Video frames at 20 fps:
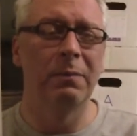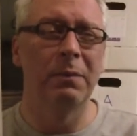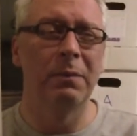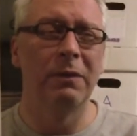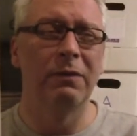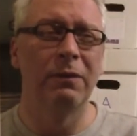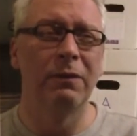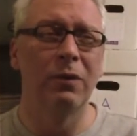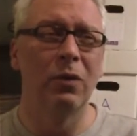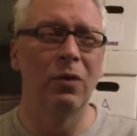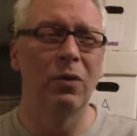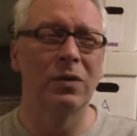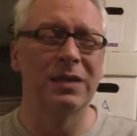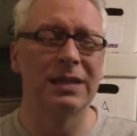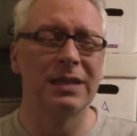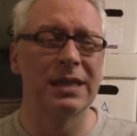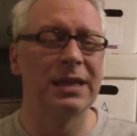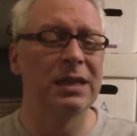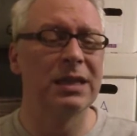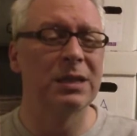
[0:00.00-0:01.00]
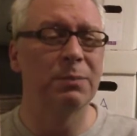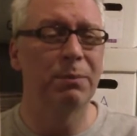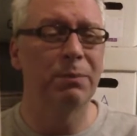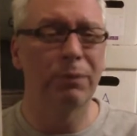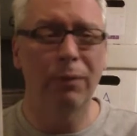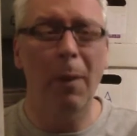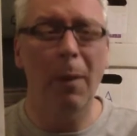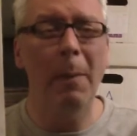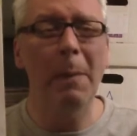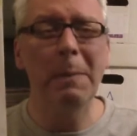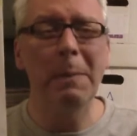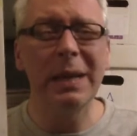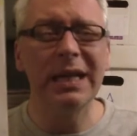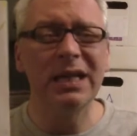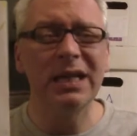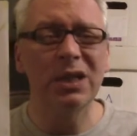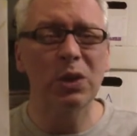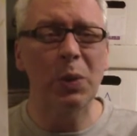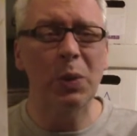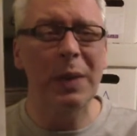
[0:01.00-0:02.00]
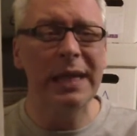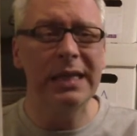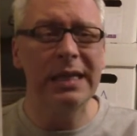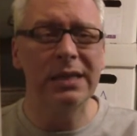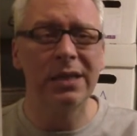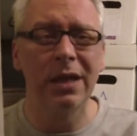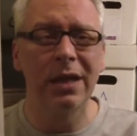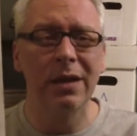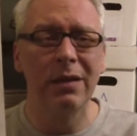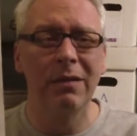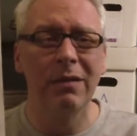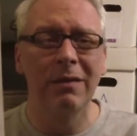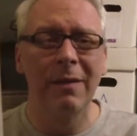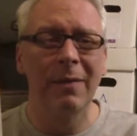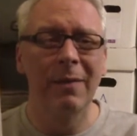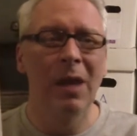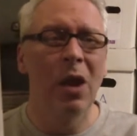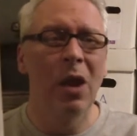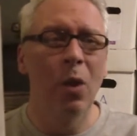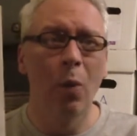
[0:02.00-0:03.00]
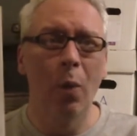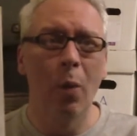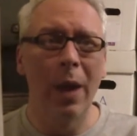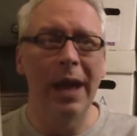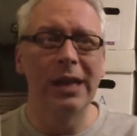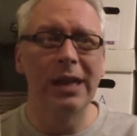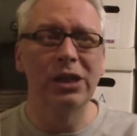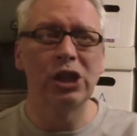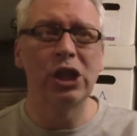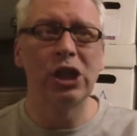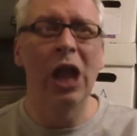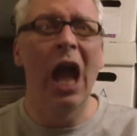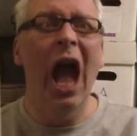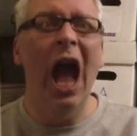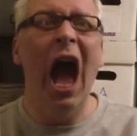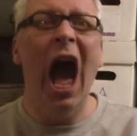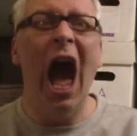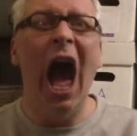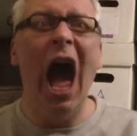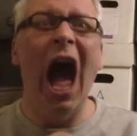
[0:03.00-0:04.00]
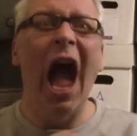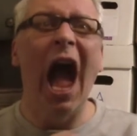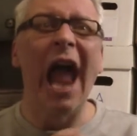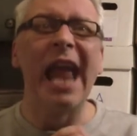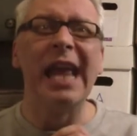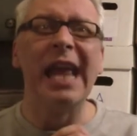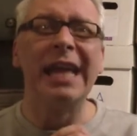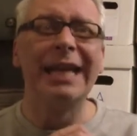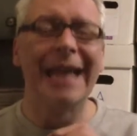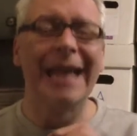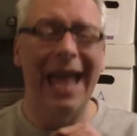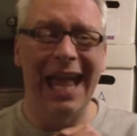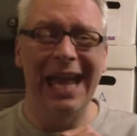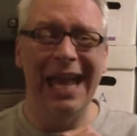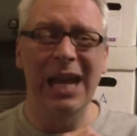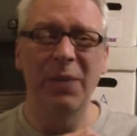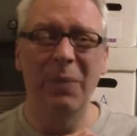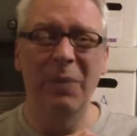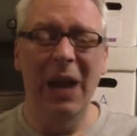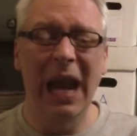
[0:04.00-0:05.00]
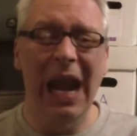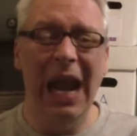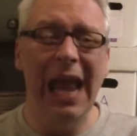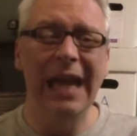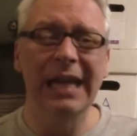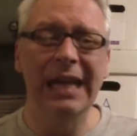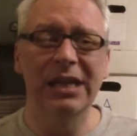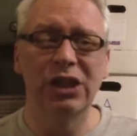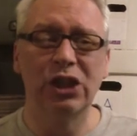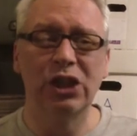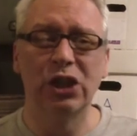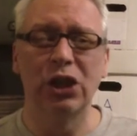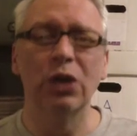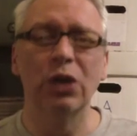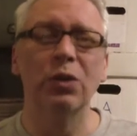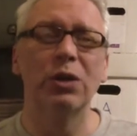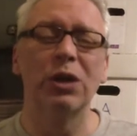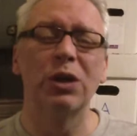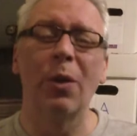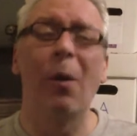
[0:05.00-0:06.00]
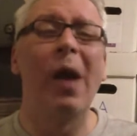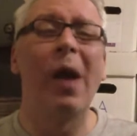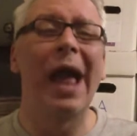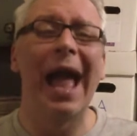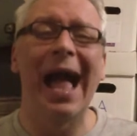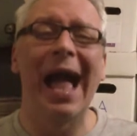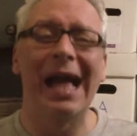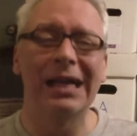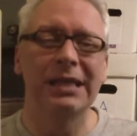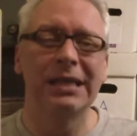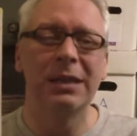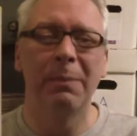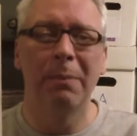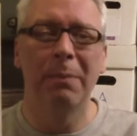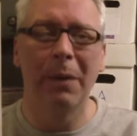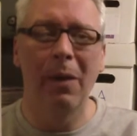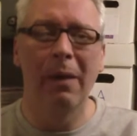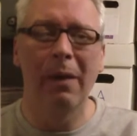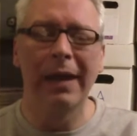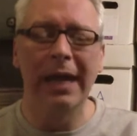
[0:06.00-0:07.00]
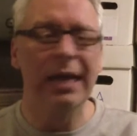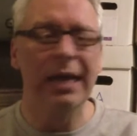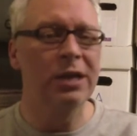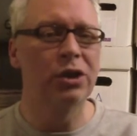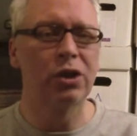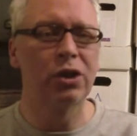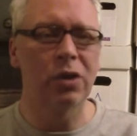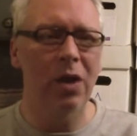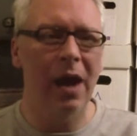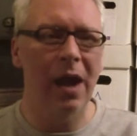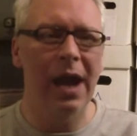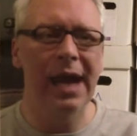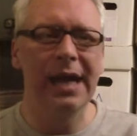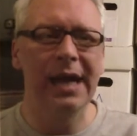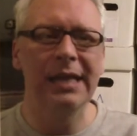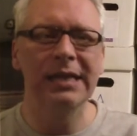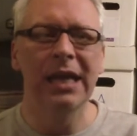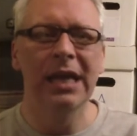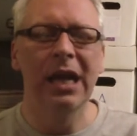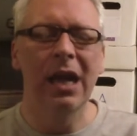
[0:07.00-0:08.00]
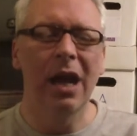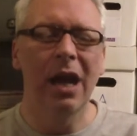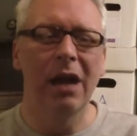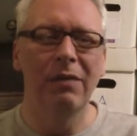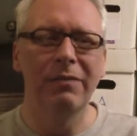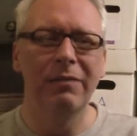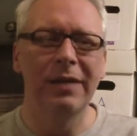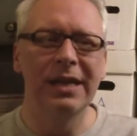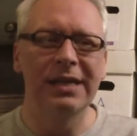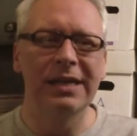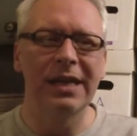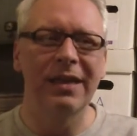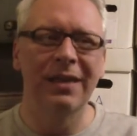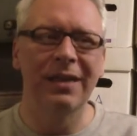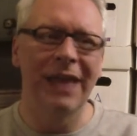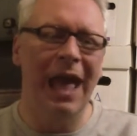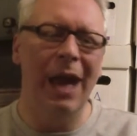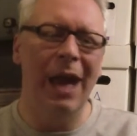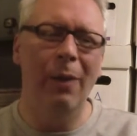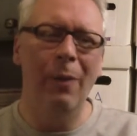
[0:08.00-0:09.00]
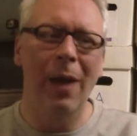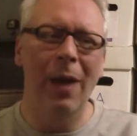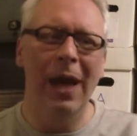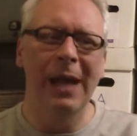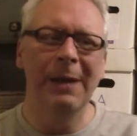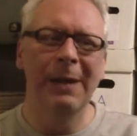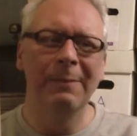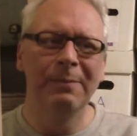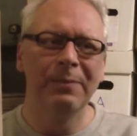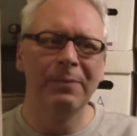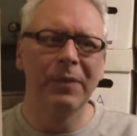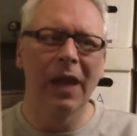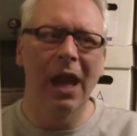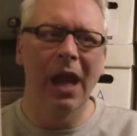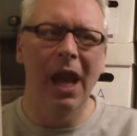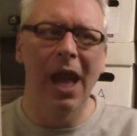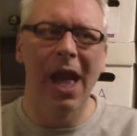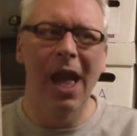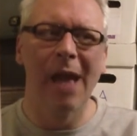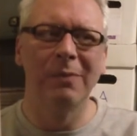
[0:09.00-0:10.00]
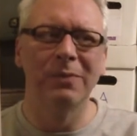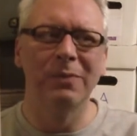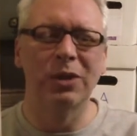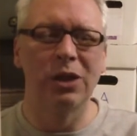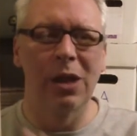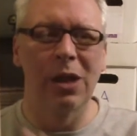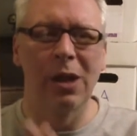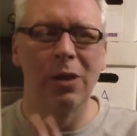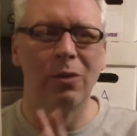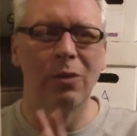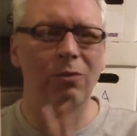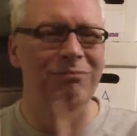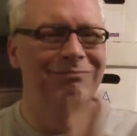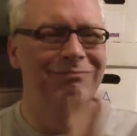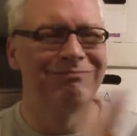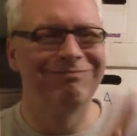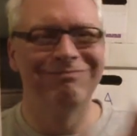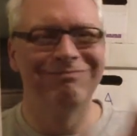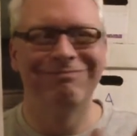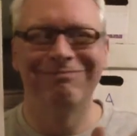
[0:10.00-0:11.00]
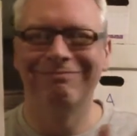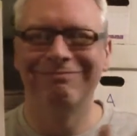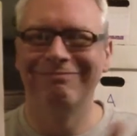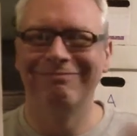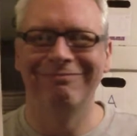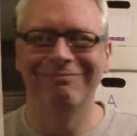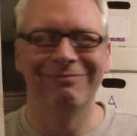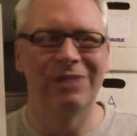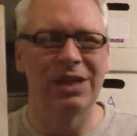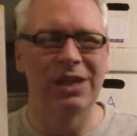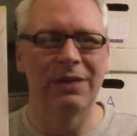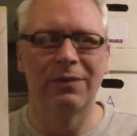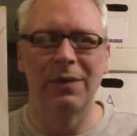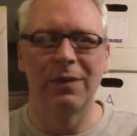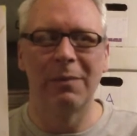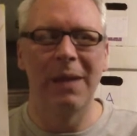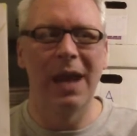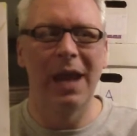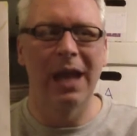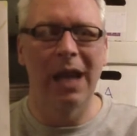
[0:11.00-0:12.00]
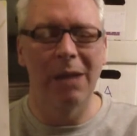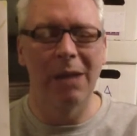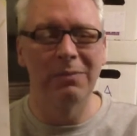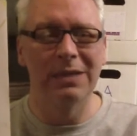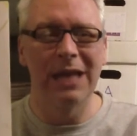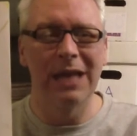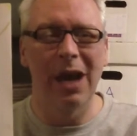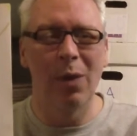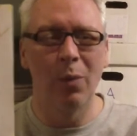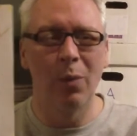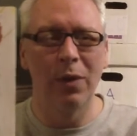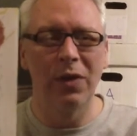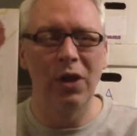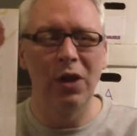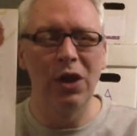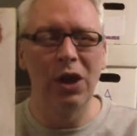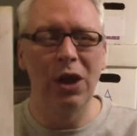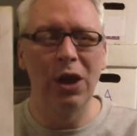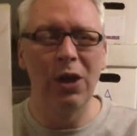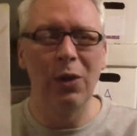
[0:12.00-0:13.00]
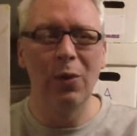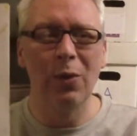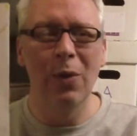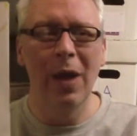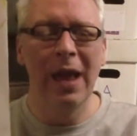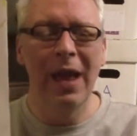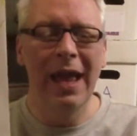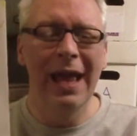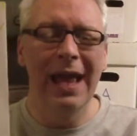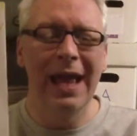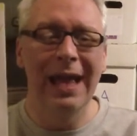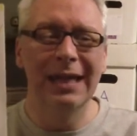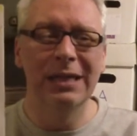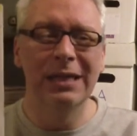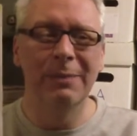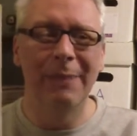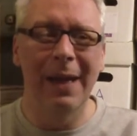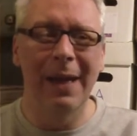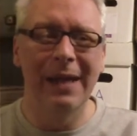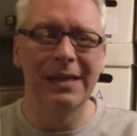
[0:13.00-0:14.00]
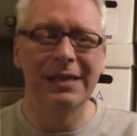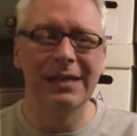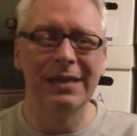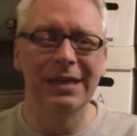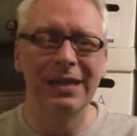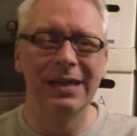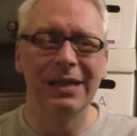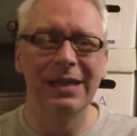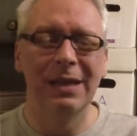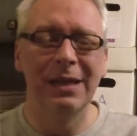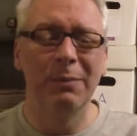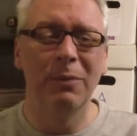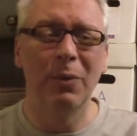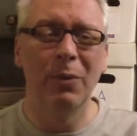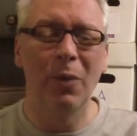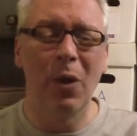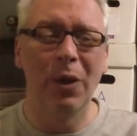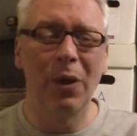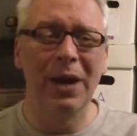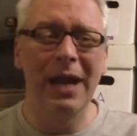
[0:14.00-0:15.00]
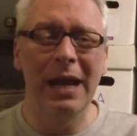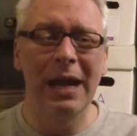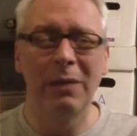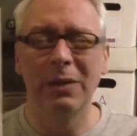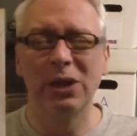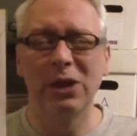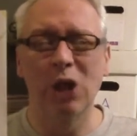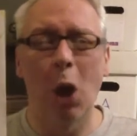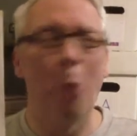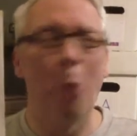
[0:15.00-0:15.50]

before since probably Sweet Tooth, which I came late to, so I had to buy in trade and read it that way. So Jeff Lemire comes out with a new independent number one at Image